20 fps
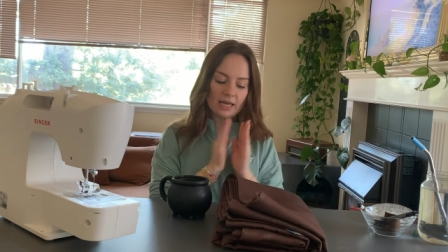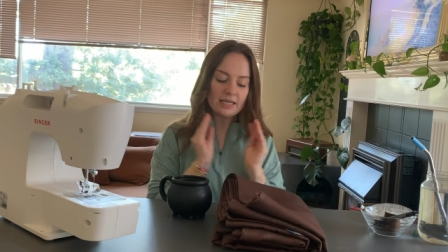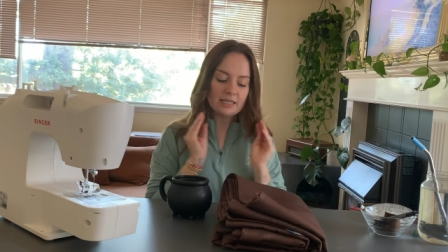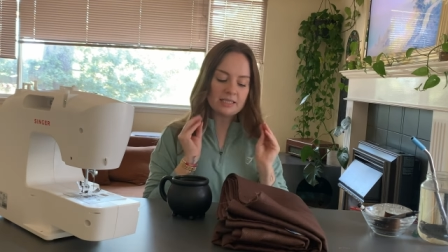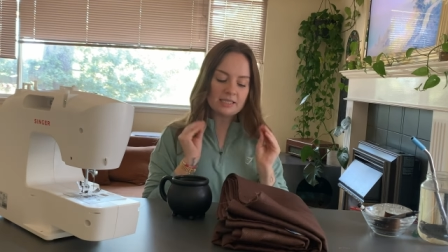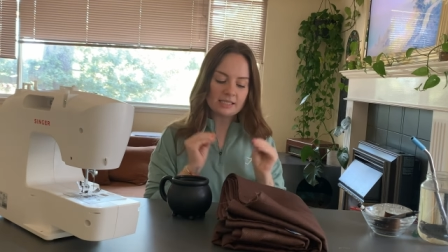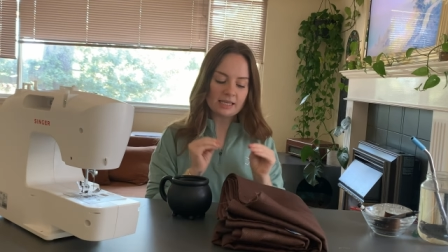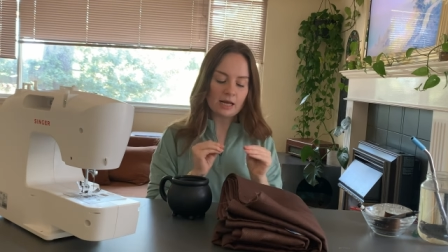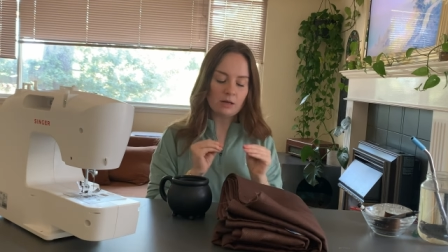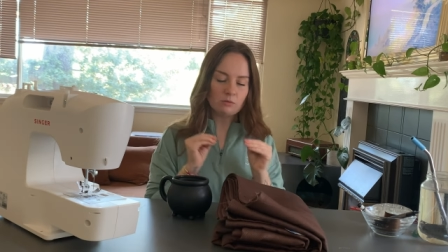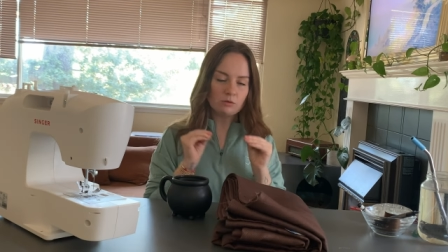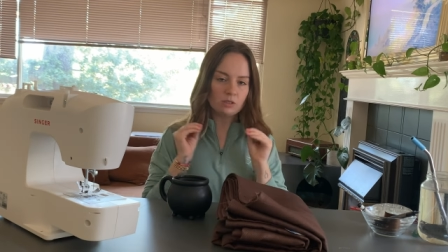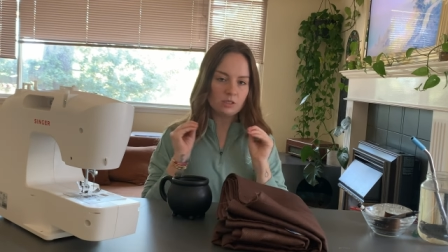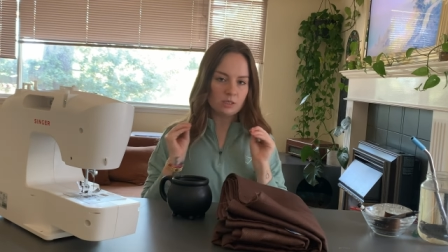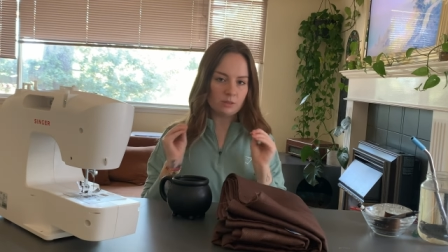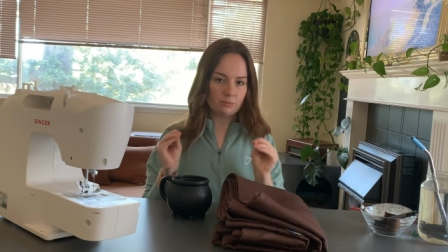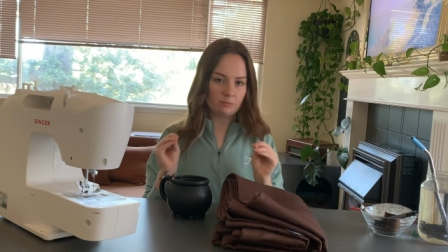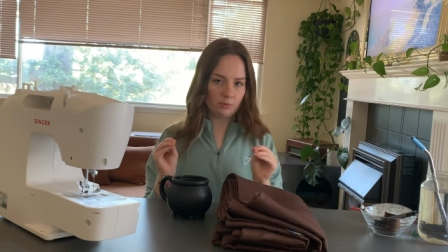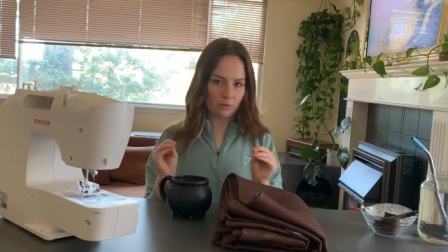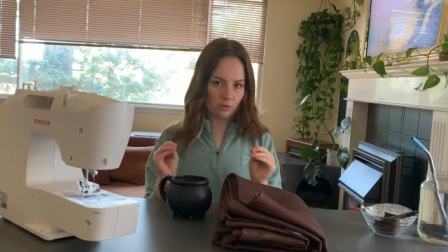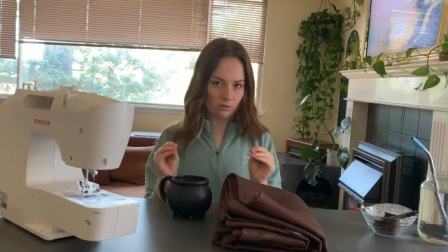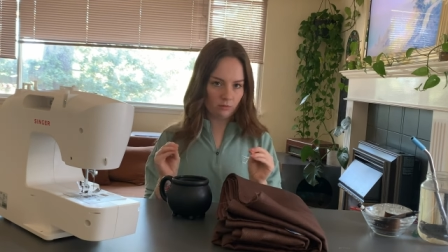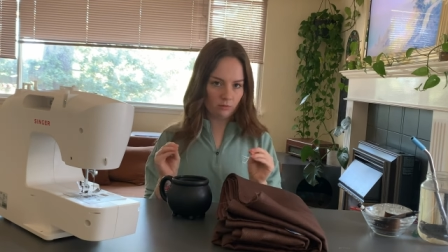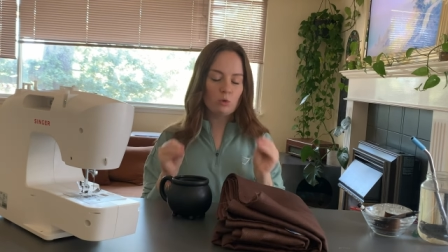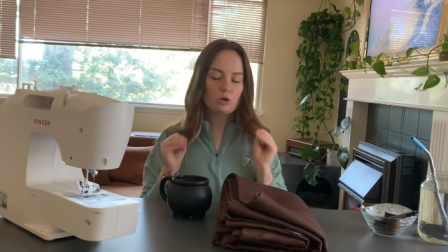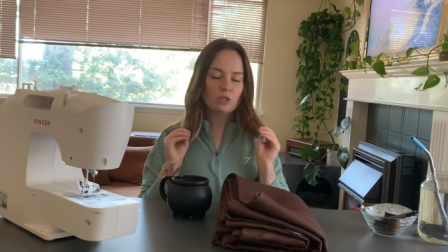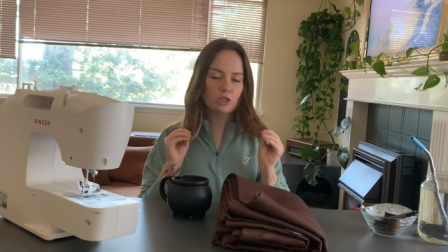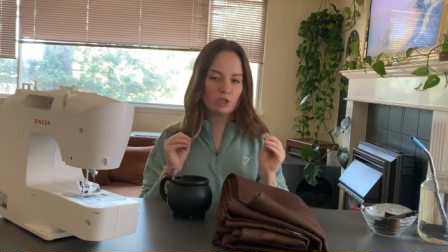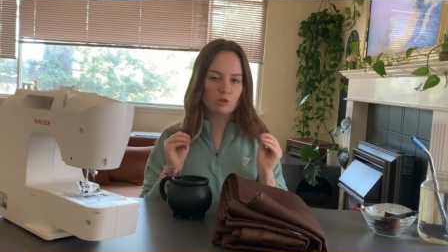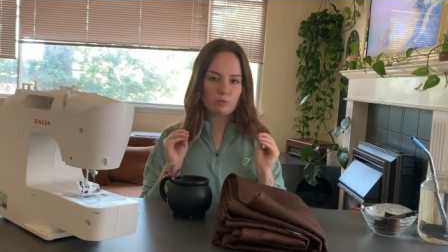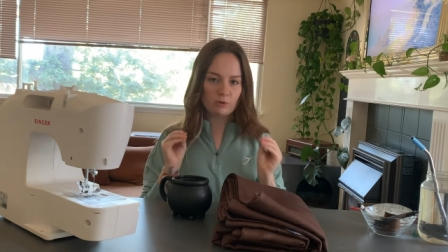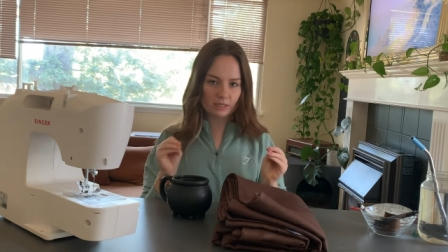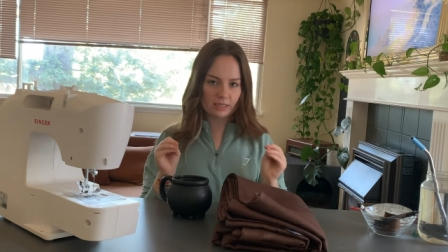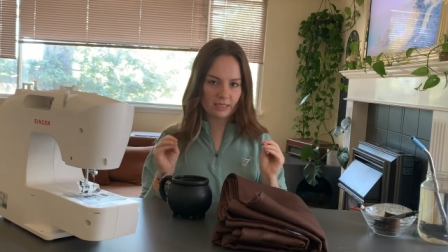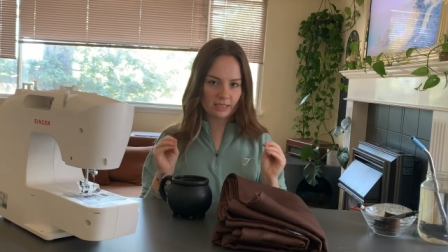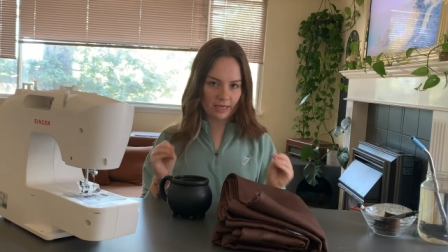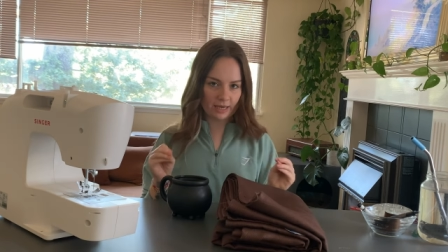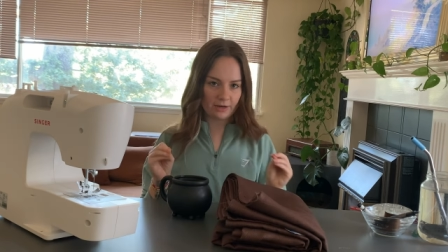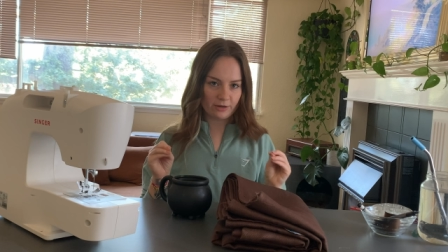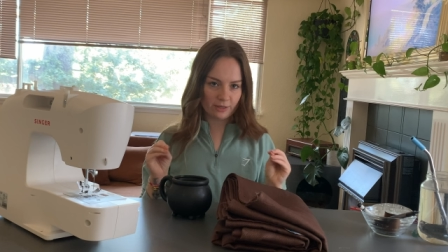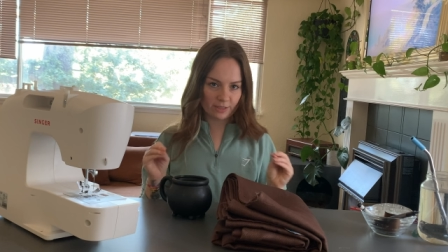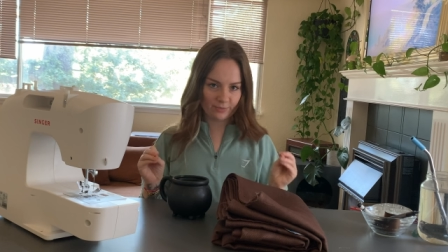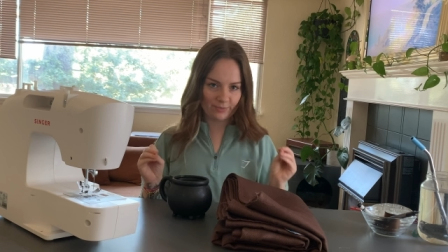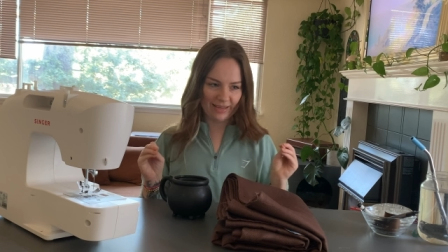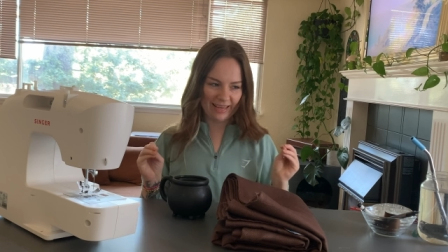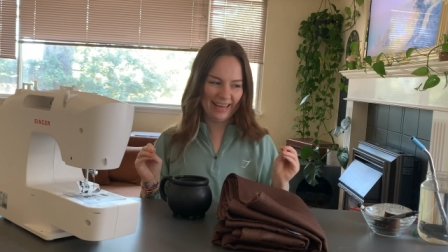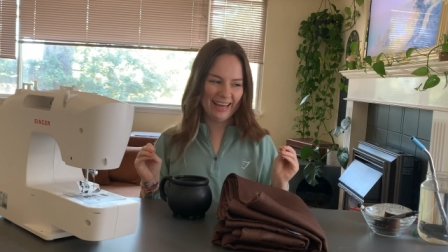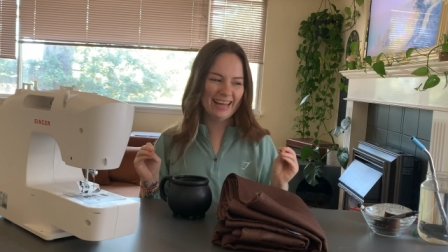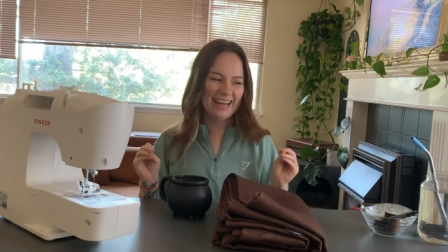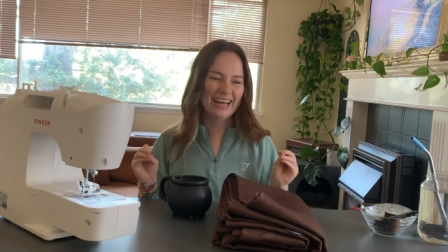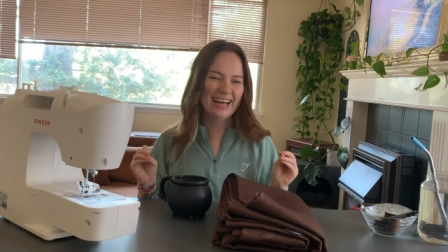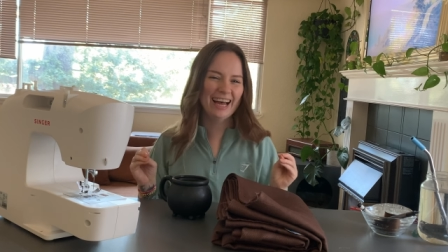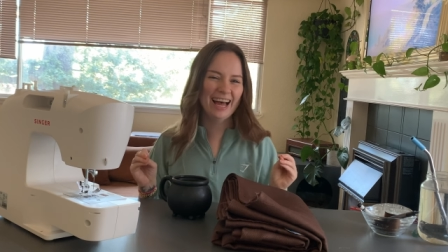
It sounds simple, which is what scares me